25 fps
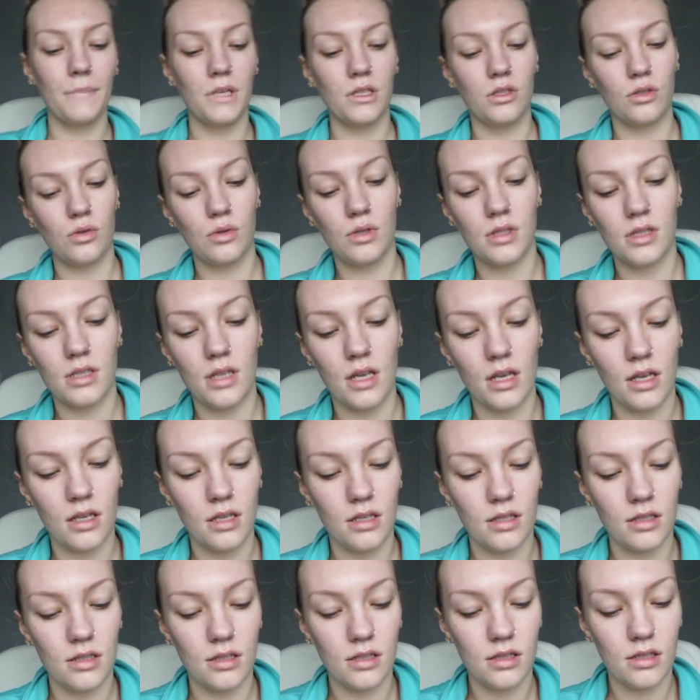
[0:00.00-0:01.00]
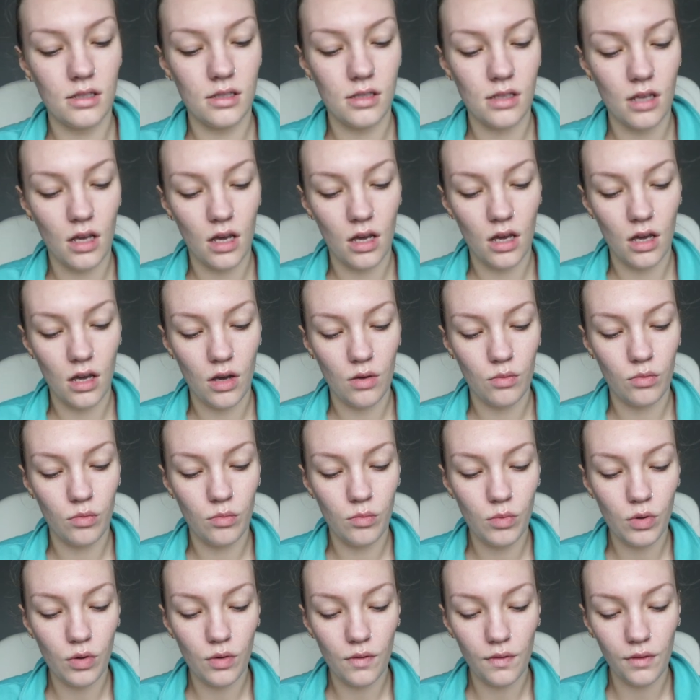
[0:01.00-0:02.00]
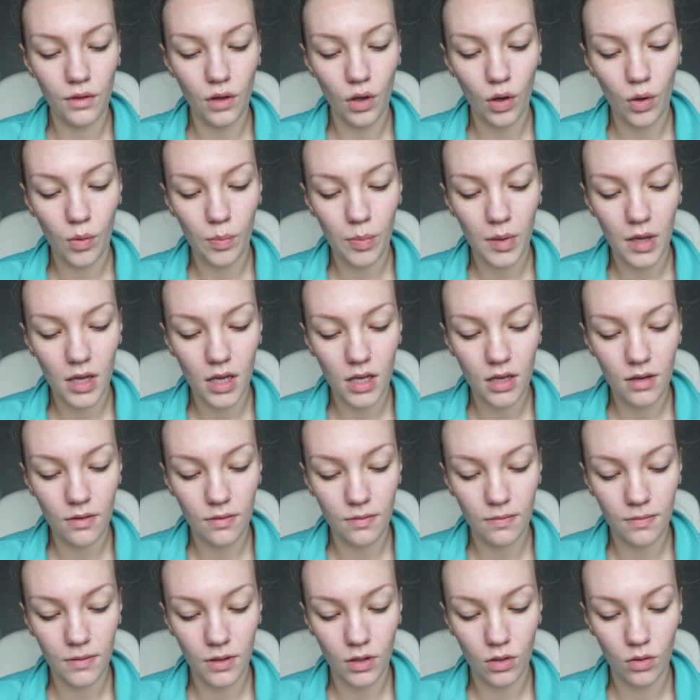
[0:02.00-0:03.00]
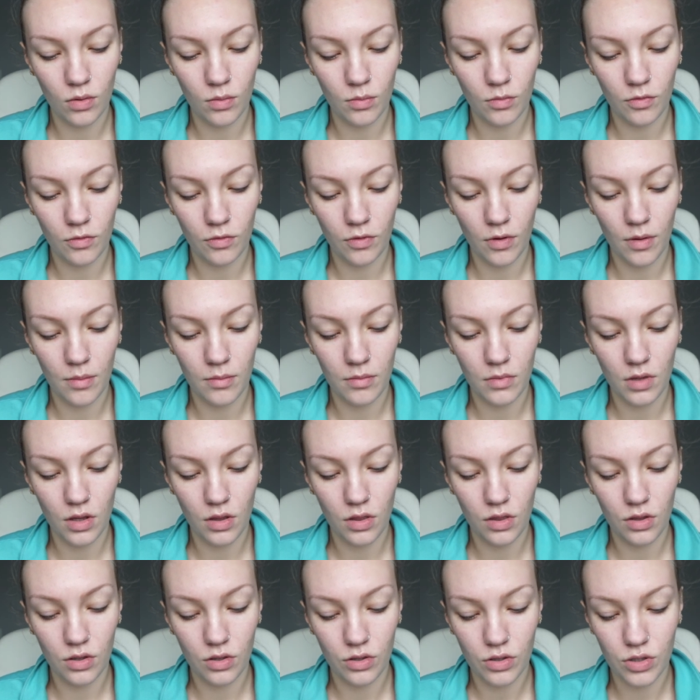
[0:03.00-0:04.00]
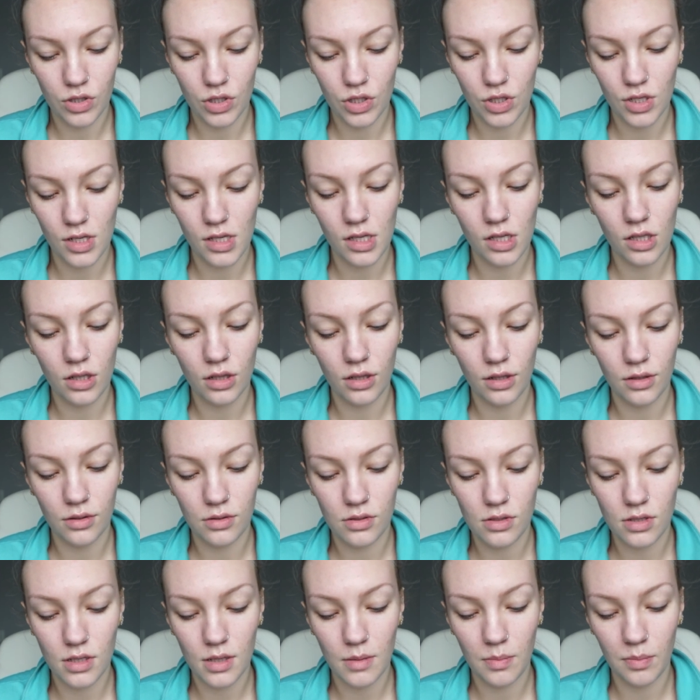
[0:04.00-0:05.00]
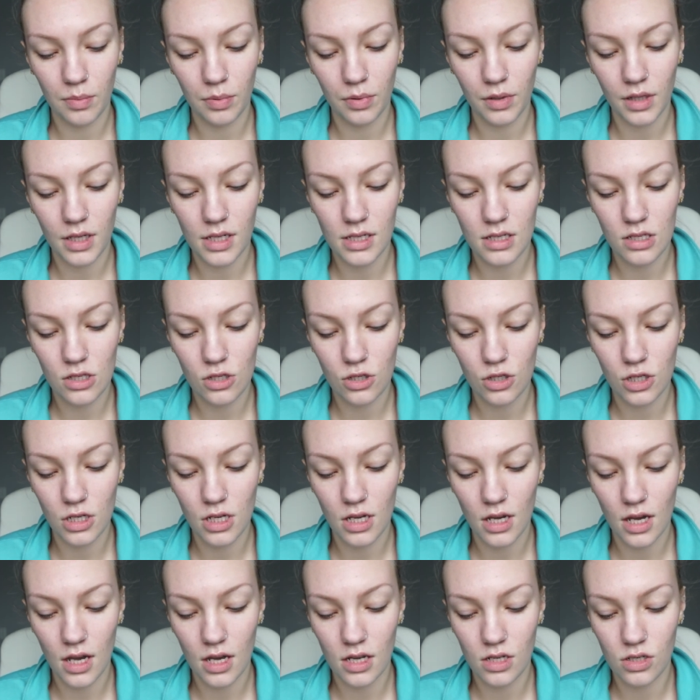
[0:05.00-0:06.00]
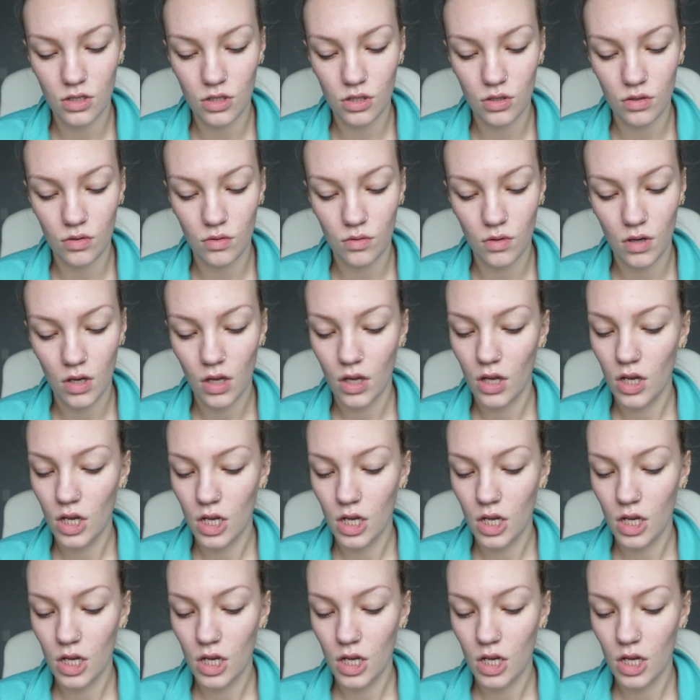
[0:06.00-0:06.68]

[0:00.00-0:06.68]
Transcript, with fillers: So it says, uh, remove the opaque film from the third sheet, closely place sheet onto